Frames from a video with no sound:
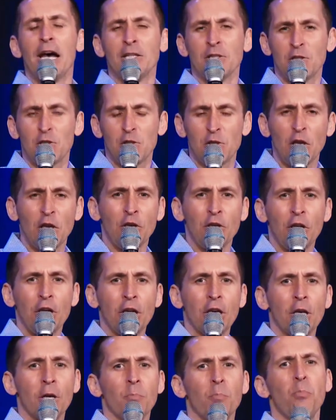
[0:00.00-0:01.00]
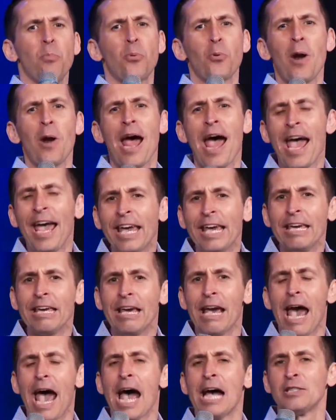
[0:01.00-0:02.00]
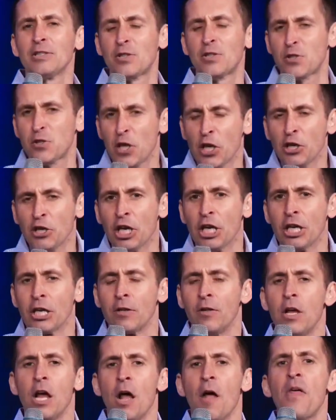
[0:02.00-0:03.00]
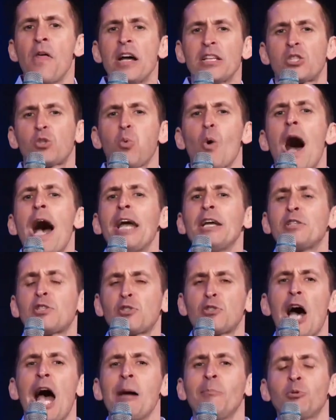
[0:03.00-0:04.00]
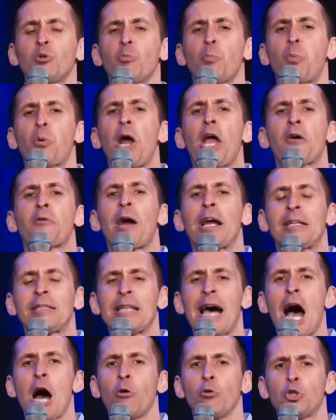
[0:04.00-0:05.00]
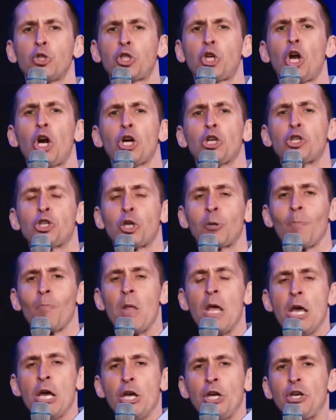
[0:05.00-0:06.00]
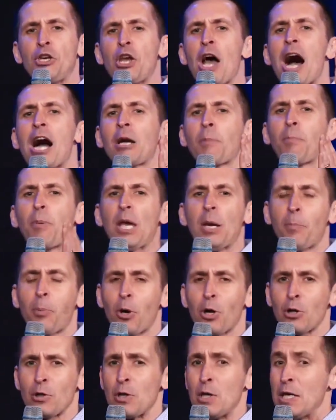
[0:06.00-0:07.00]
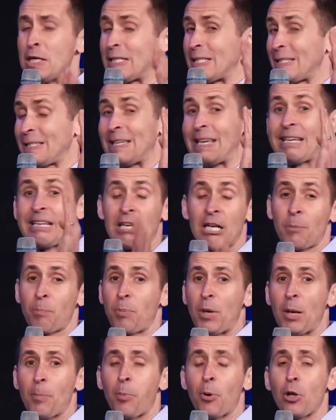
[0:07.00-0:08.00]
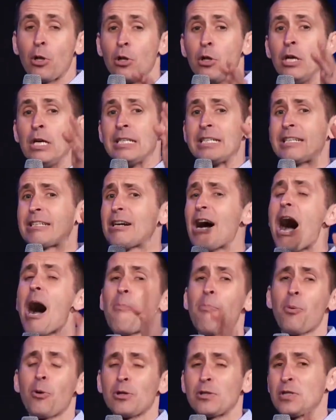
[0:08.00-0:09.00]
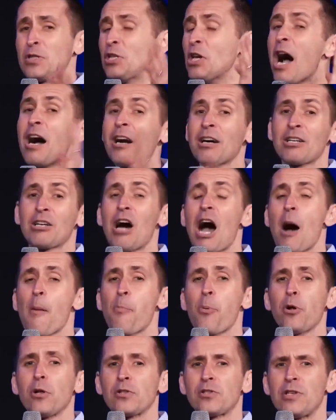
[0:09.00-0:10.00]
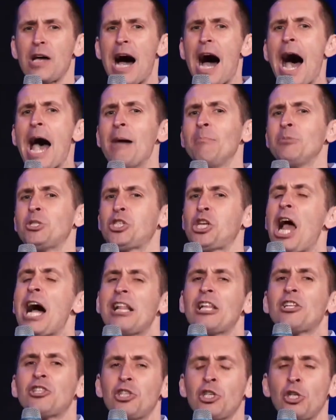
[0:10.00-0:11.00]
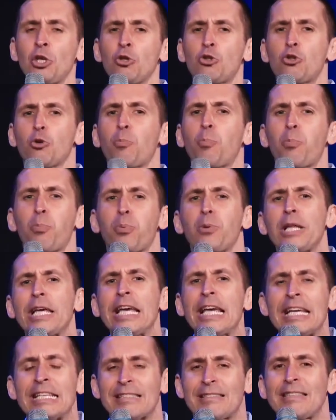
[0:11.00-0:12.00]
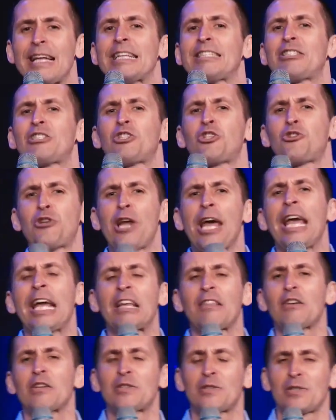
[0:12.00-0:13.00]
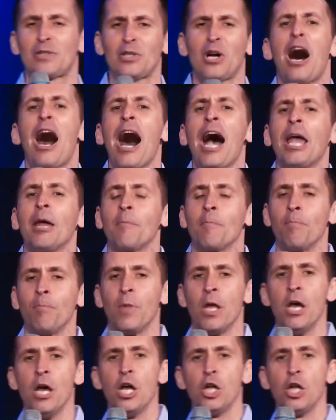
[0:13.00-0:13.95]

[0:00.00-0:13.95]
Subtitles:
and singing, praying and singing. That's why it's time to pray right now, church, young people, single people, couples, young couples. I am challenging you to please, let's take this time